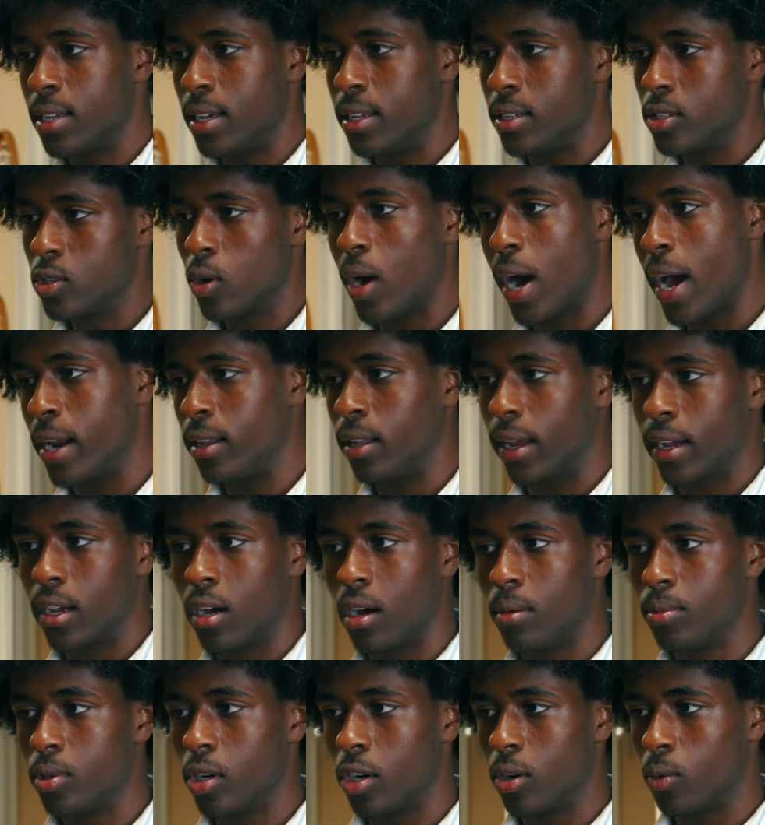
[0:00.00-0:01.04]
and so I'd like
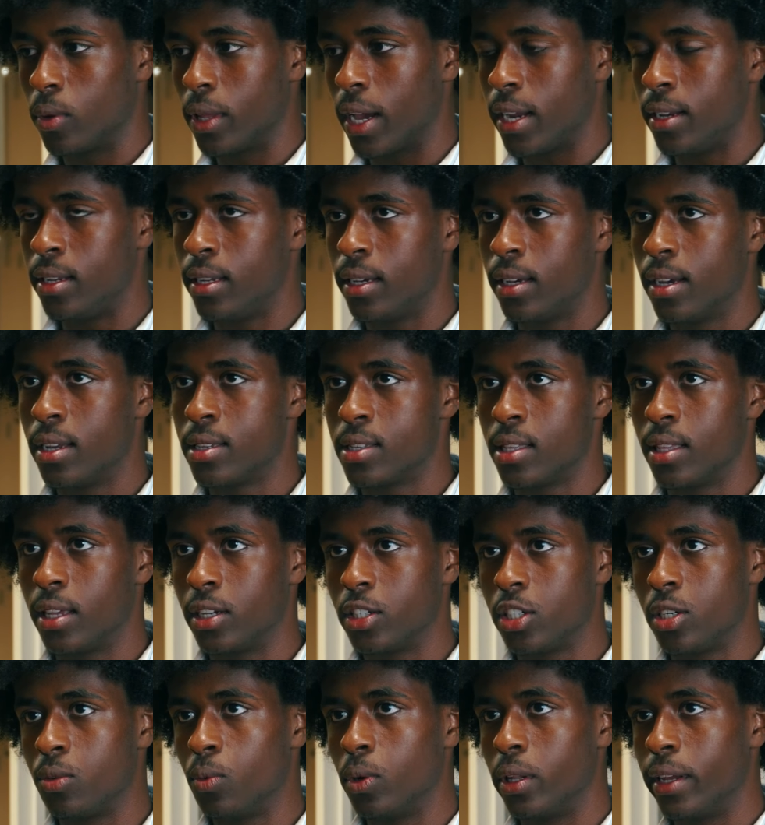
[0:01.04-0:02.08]
come to her with ideas and then
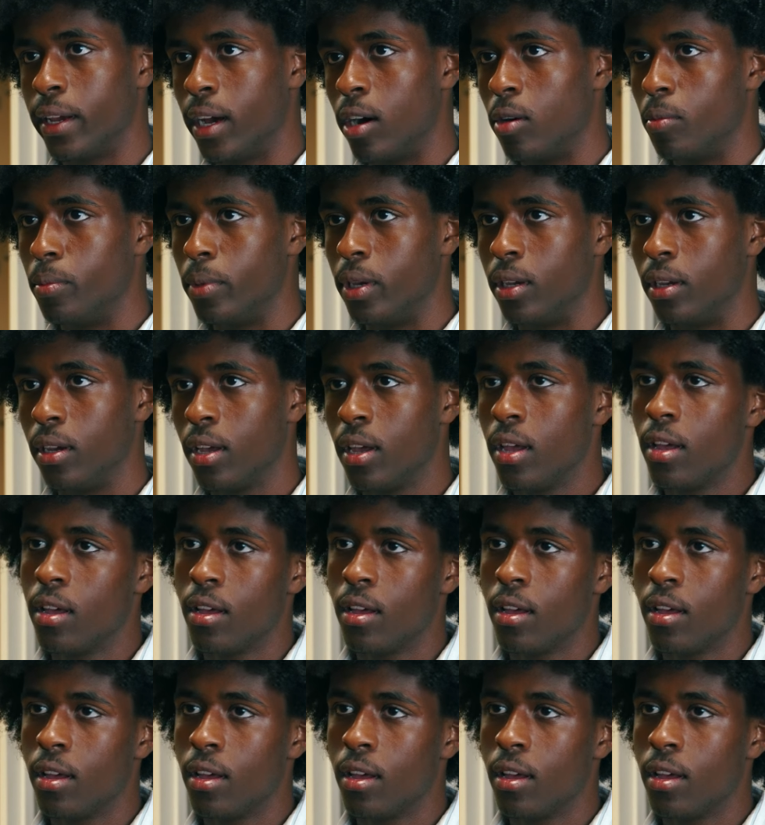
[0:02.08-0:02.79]
she'd really help me